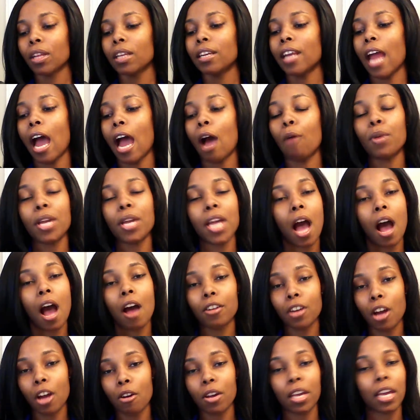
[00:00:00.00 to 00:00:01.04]
Now, we
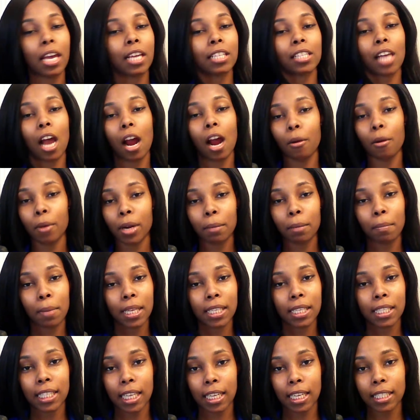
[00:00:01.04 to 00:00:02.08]
all know he has already
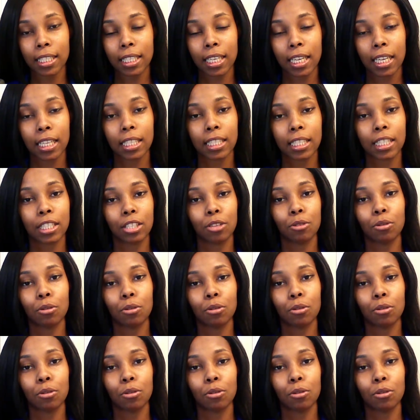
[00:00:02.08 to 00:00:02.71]
been sentenced.